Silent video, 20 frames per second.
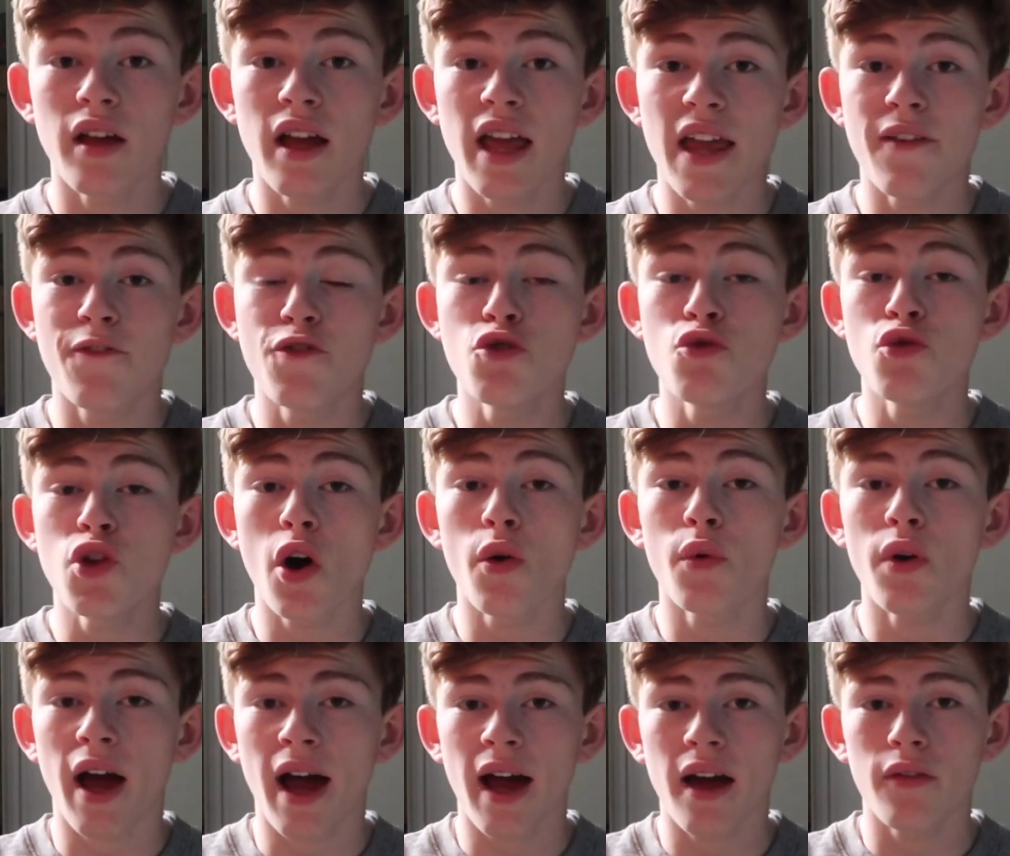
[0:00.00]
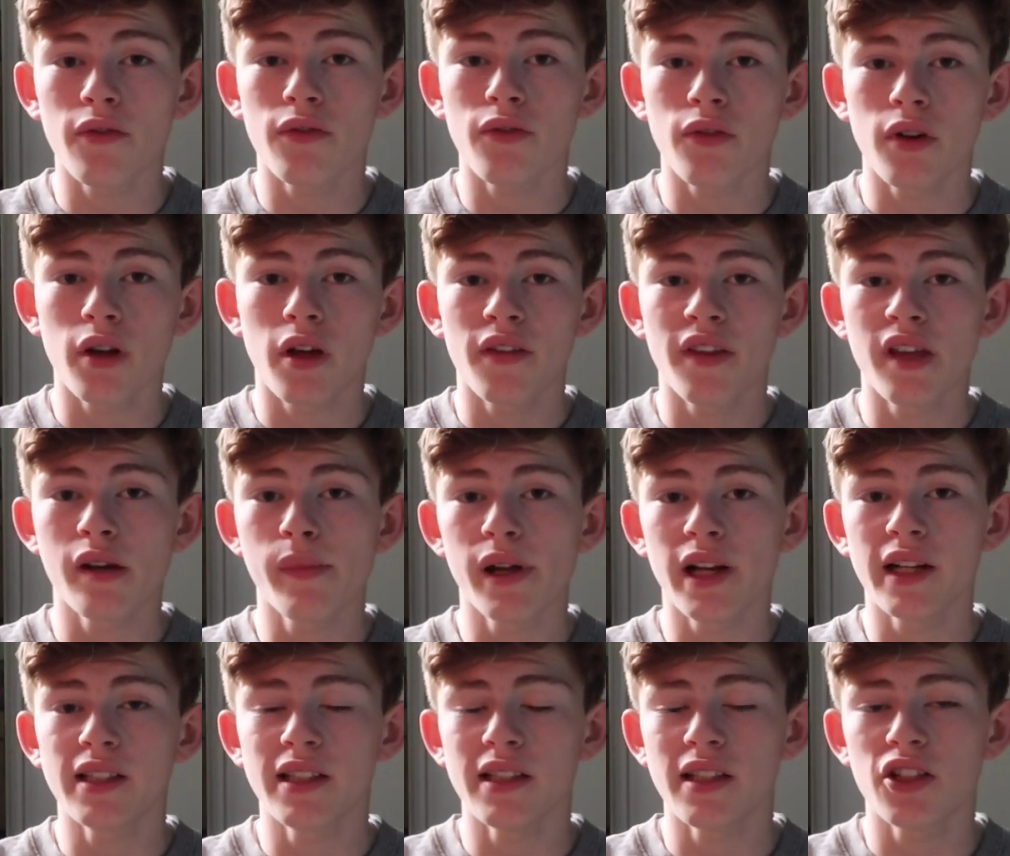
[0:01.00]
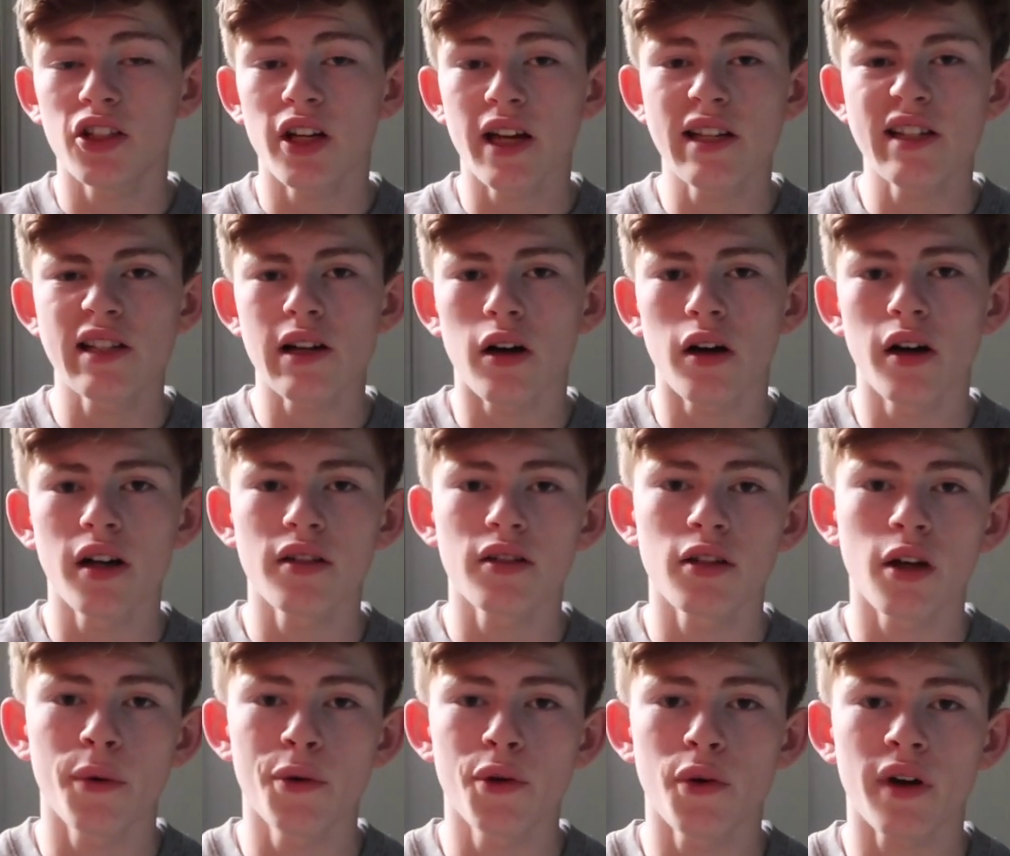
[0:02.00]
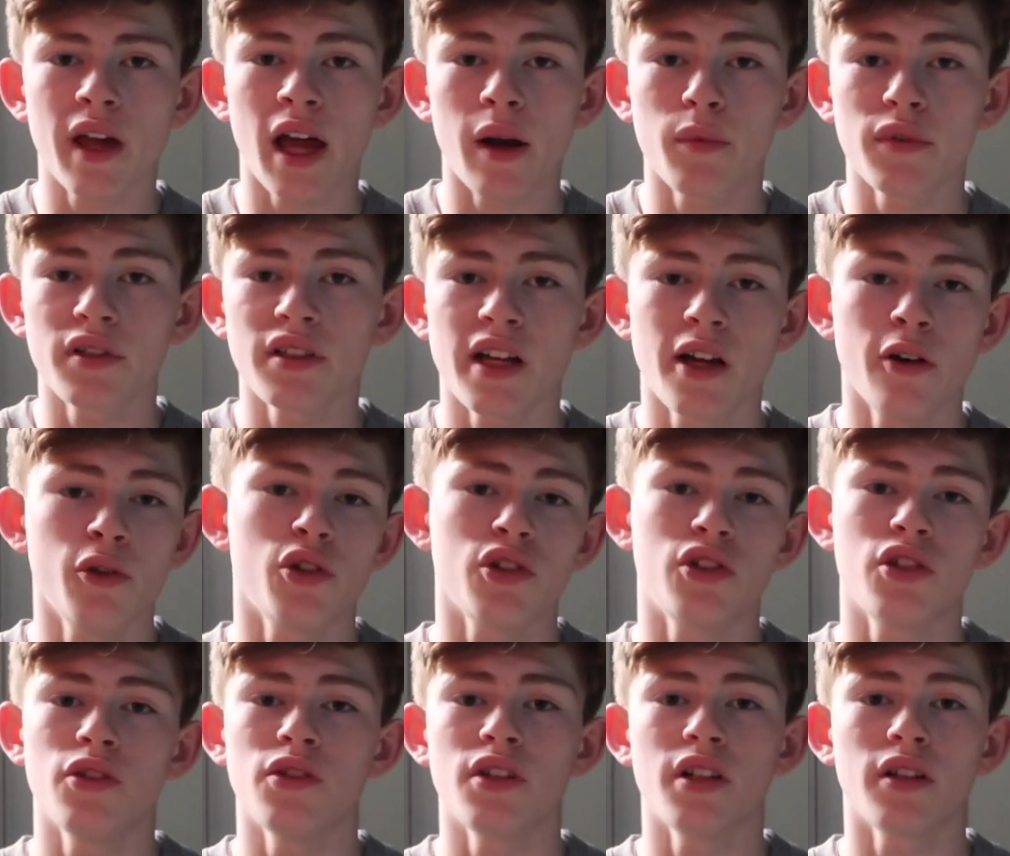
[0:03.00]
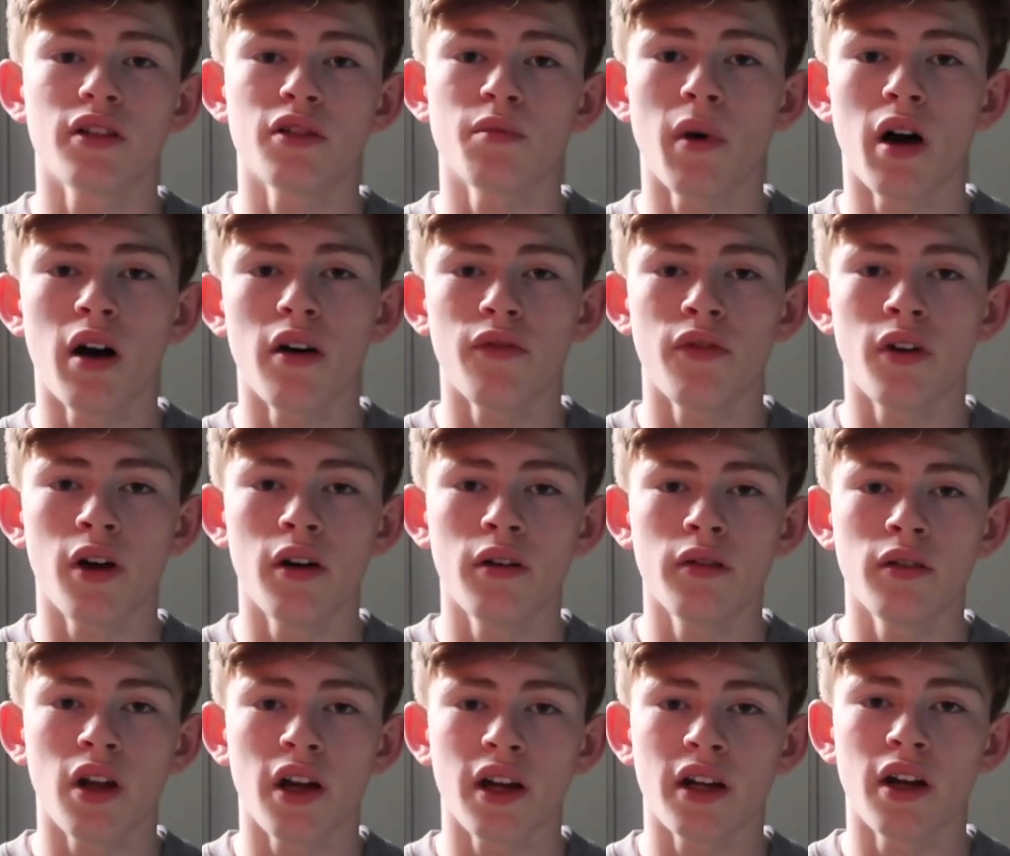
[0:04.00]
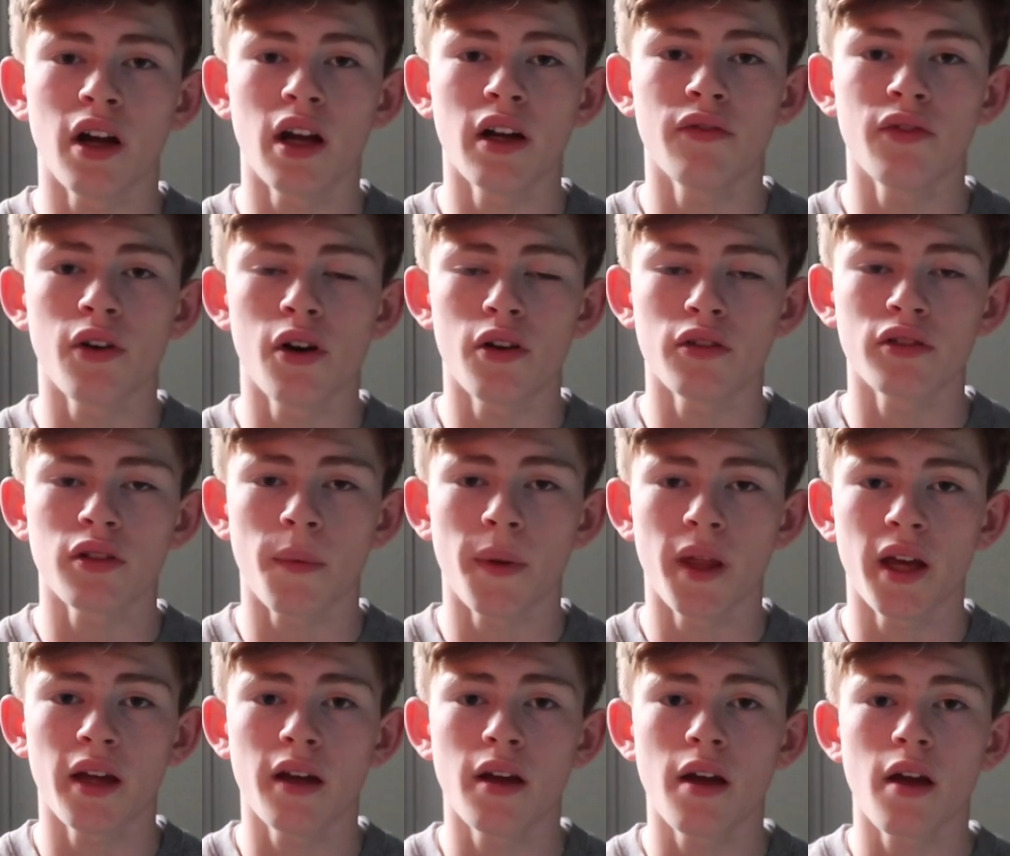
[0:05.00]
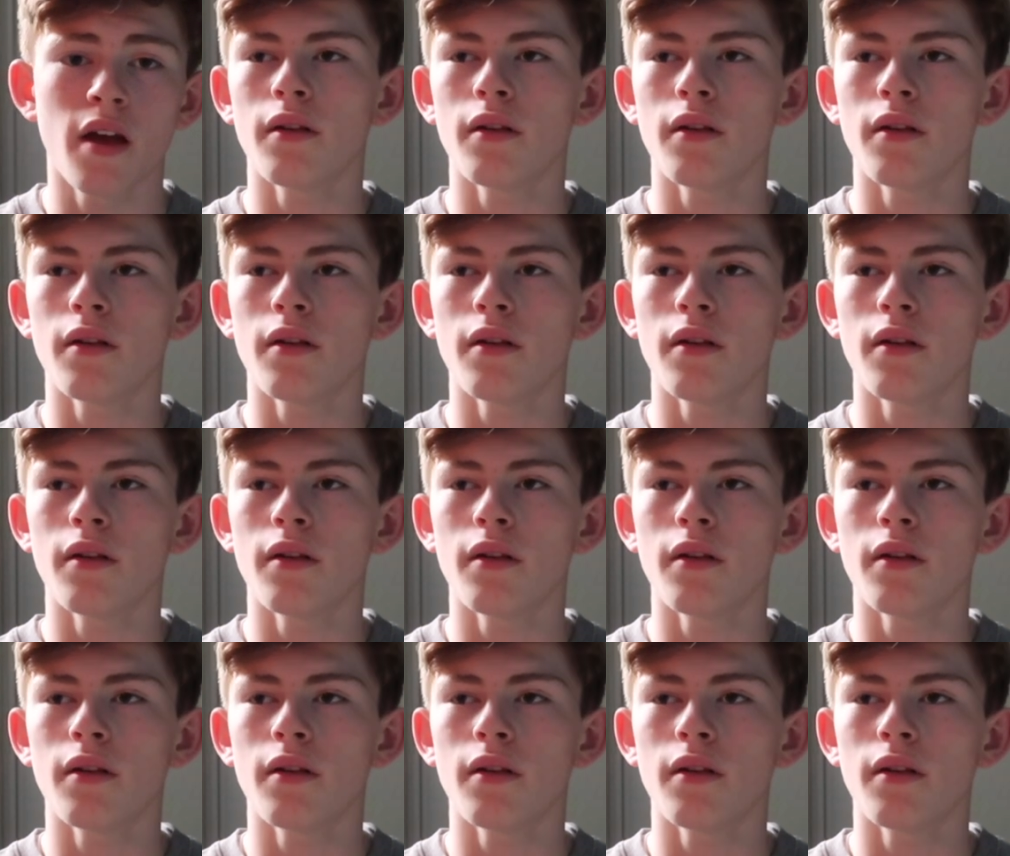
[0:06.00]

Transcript: If you don't have the ability to change ISO in your camera, say you're just using a smartphone, like an iPhone or something,